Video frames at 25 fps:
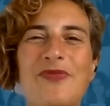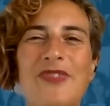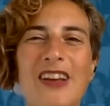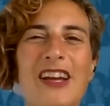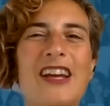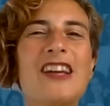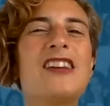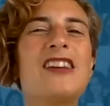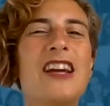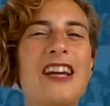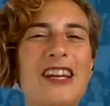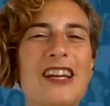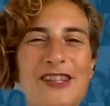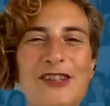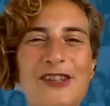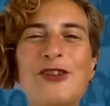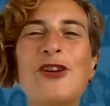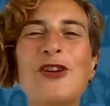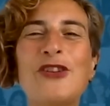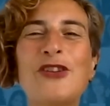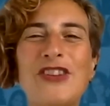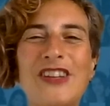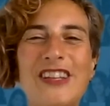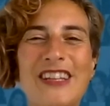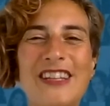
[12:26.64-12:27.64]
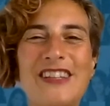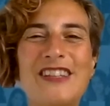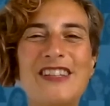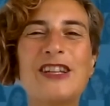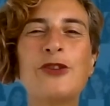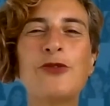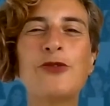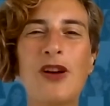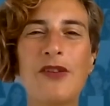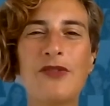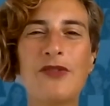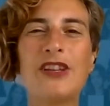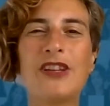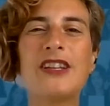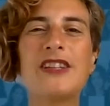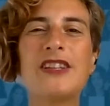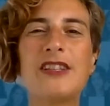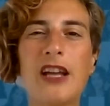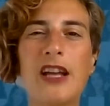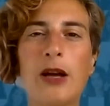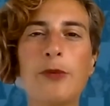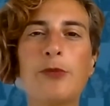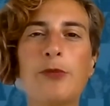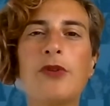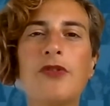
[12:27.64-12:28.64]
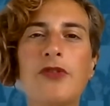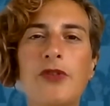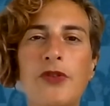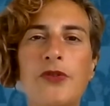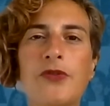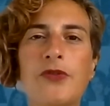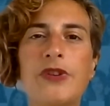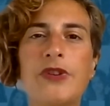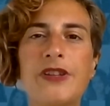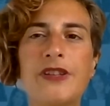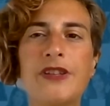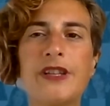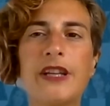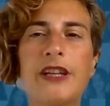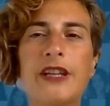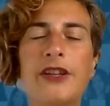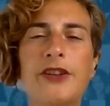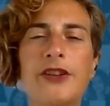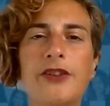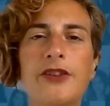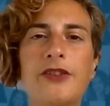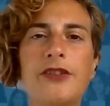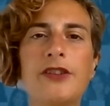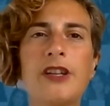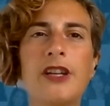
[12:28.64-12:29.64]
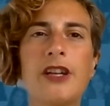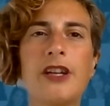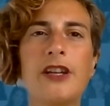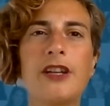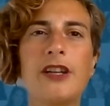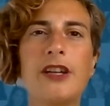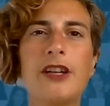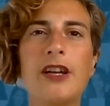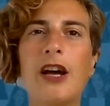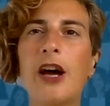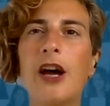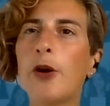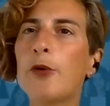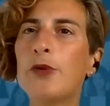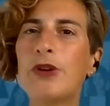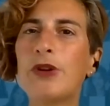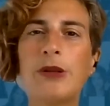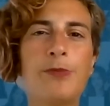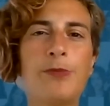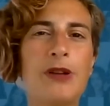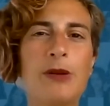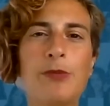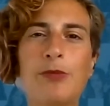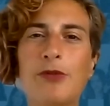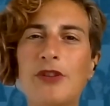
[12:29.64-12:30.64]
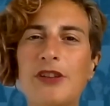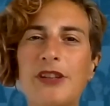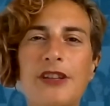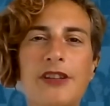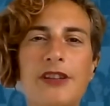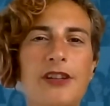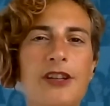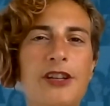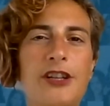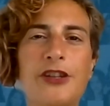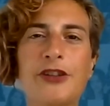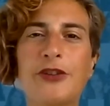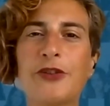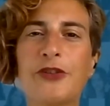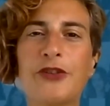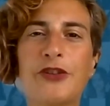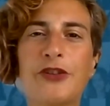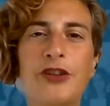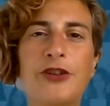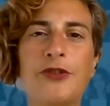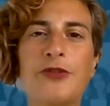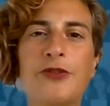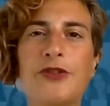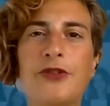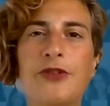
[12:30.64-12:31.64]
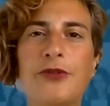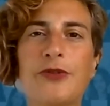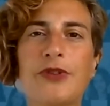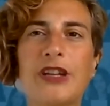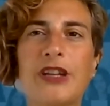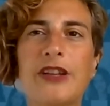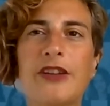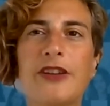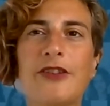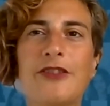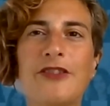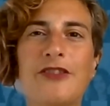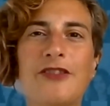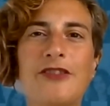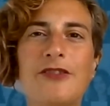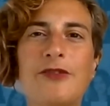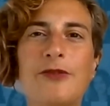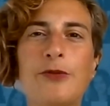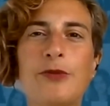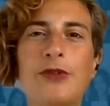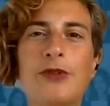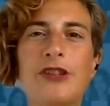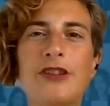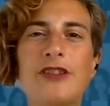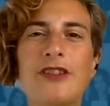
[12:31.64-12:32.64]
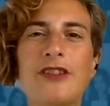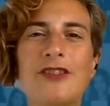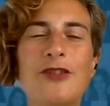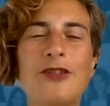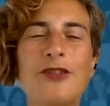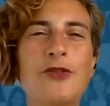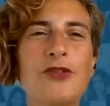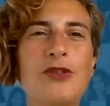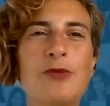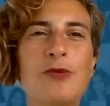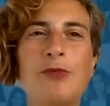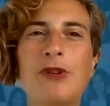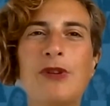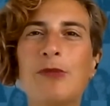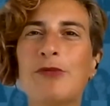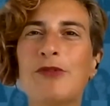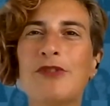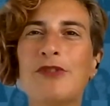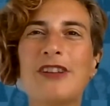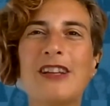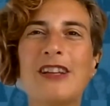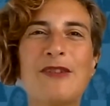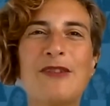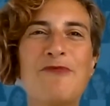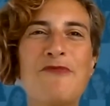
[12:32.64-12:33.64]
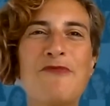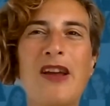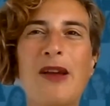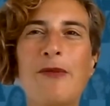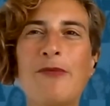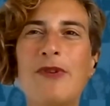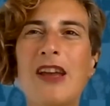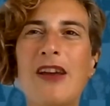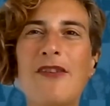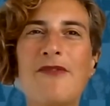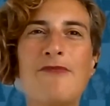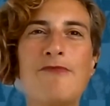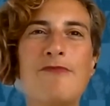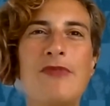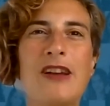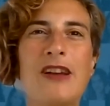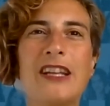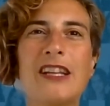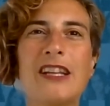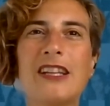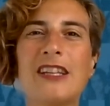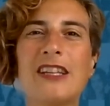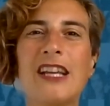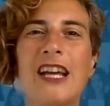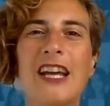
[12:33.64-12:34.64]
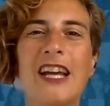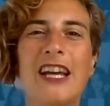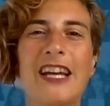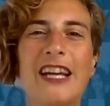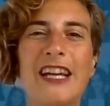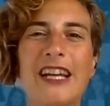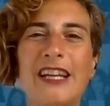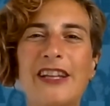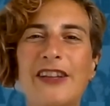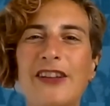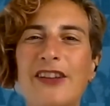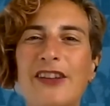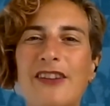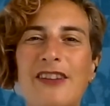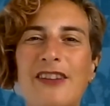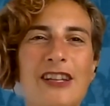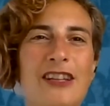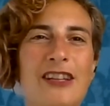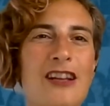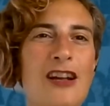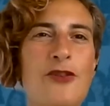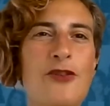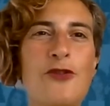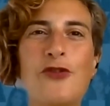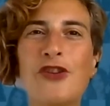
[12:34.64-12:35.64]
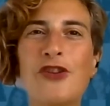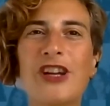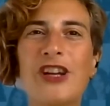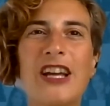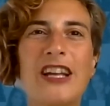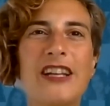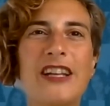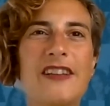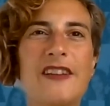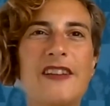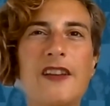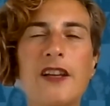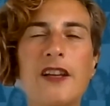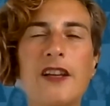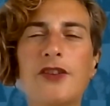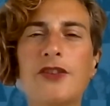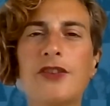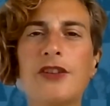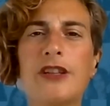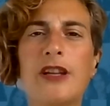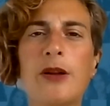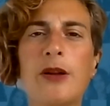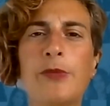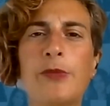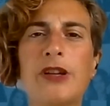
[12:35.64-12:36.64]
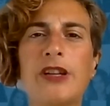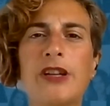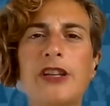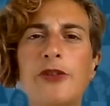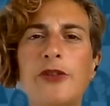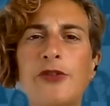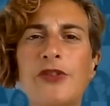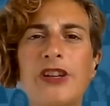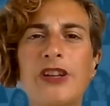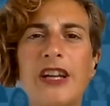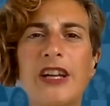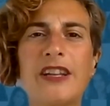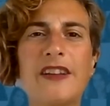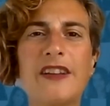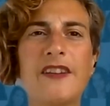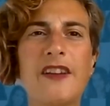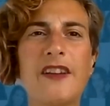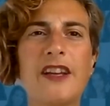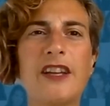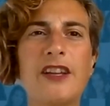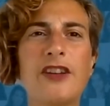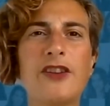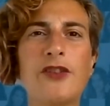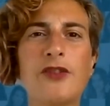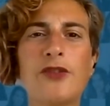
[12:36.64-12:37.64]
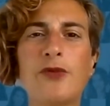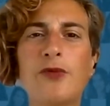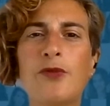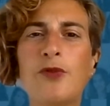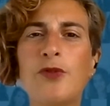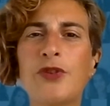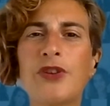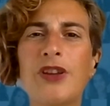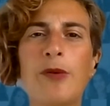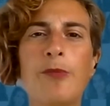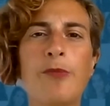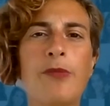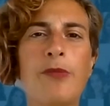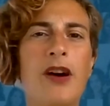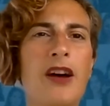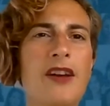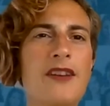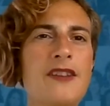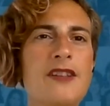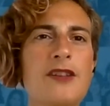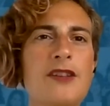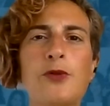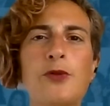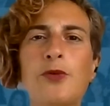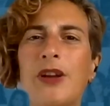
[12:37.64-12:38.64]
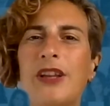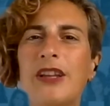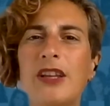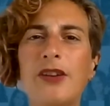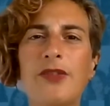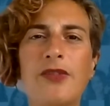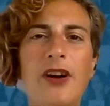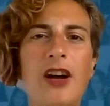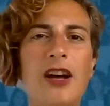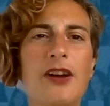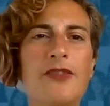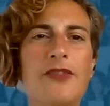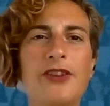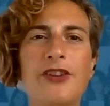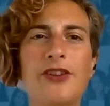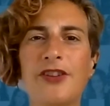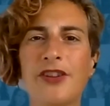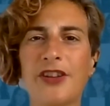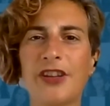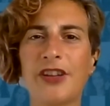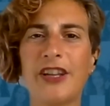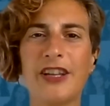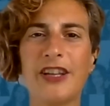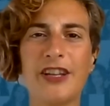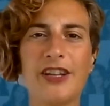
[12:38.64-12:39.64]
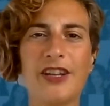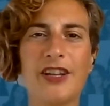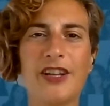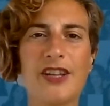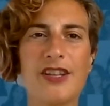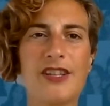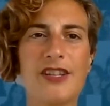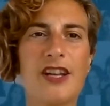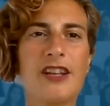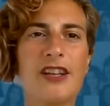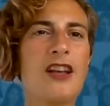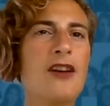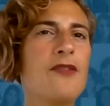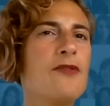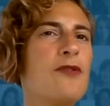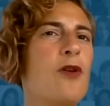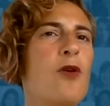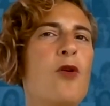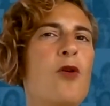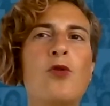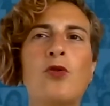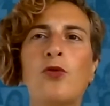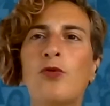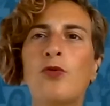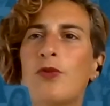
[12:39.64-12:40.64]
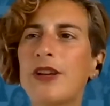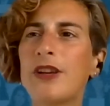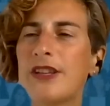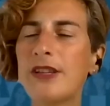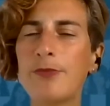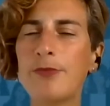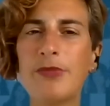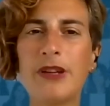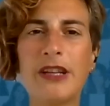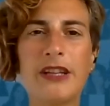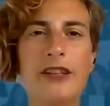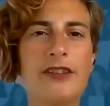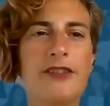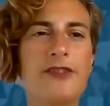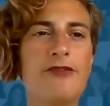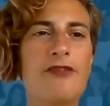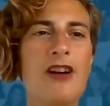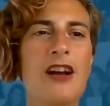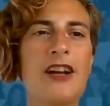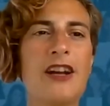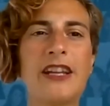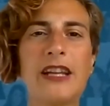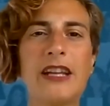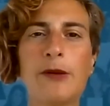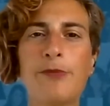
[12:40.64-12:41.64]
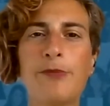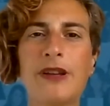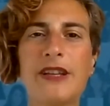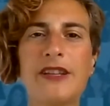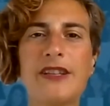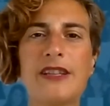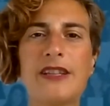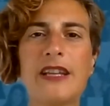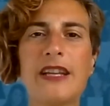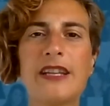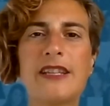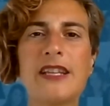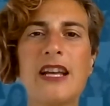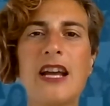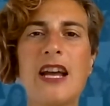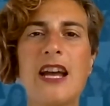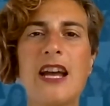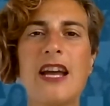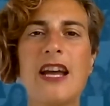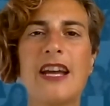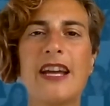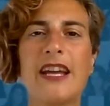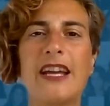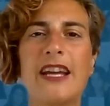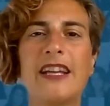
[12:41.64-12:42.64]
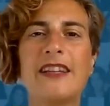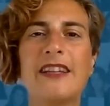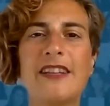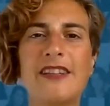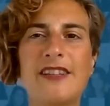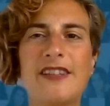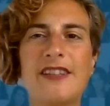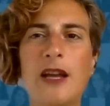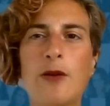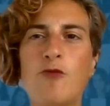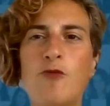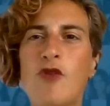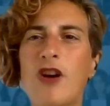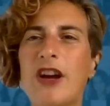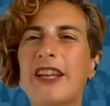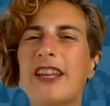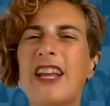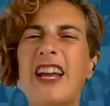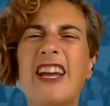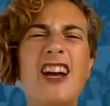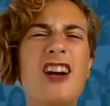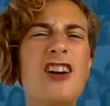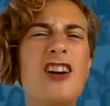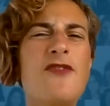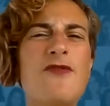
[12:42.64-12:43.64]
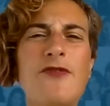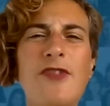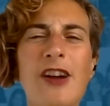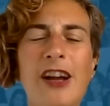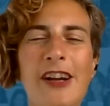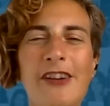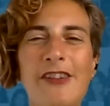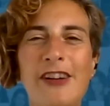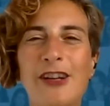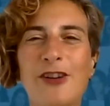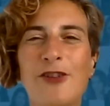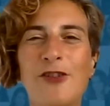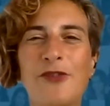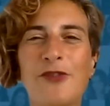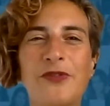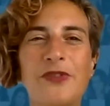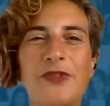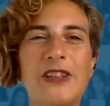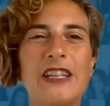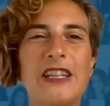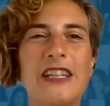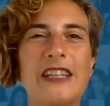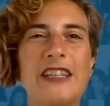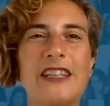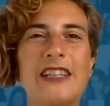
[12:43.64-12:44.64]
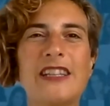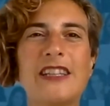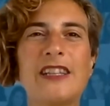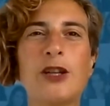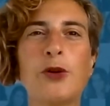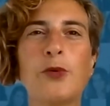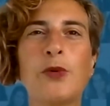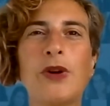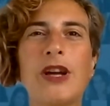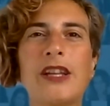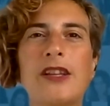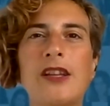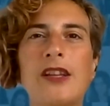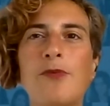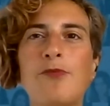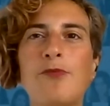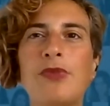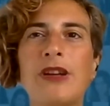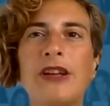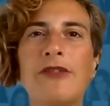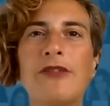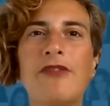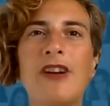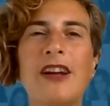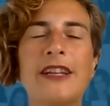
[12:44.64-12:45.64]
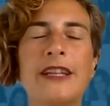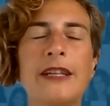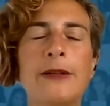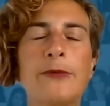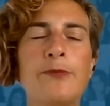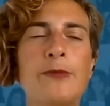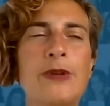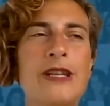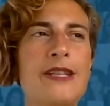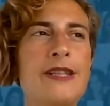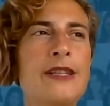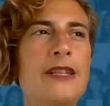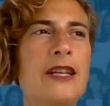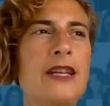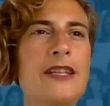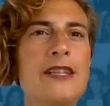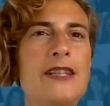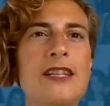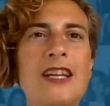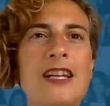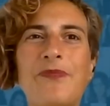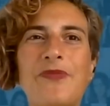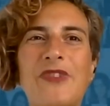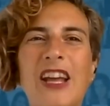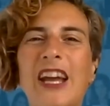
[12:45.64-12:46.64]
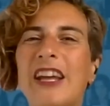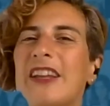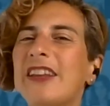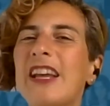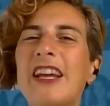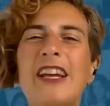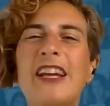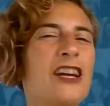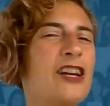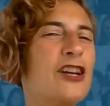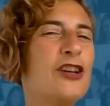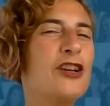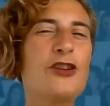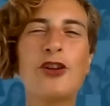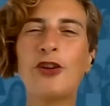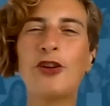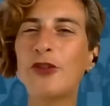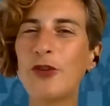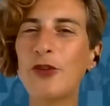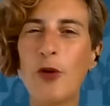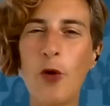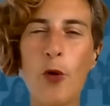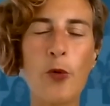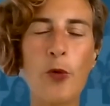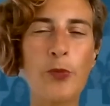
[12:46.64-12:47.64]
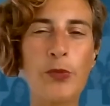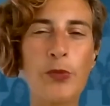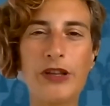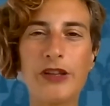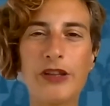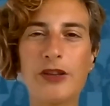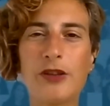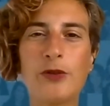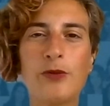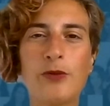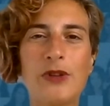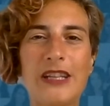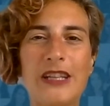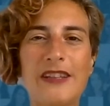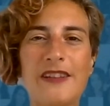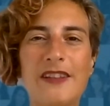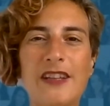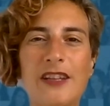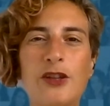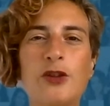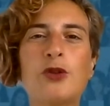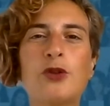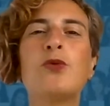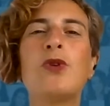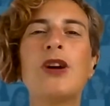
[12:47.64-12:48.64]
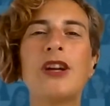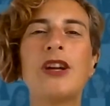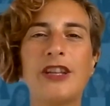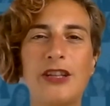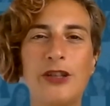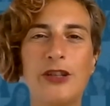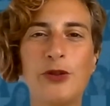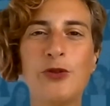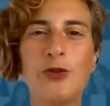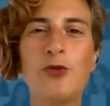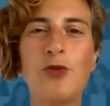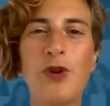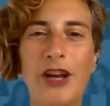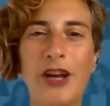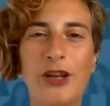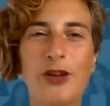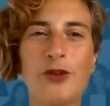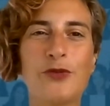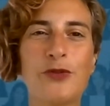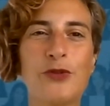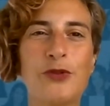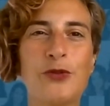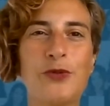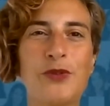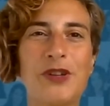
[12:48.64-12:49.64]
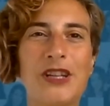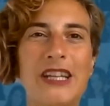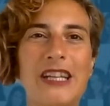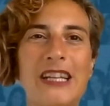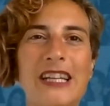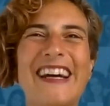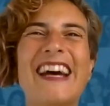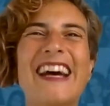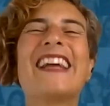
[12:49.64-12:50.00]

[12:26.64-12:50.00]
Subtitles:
It's not easy to have this type of conversation with people that are not used to it, you know, with those people that maybe have been in a big organization for the past 25, 30 years, that have always been running business in the same way. They are very confident in the way they've been running business, and they are not open to listen to a new way of doing.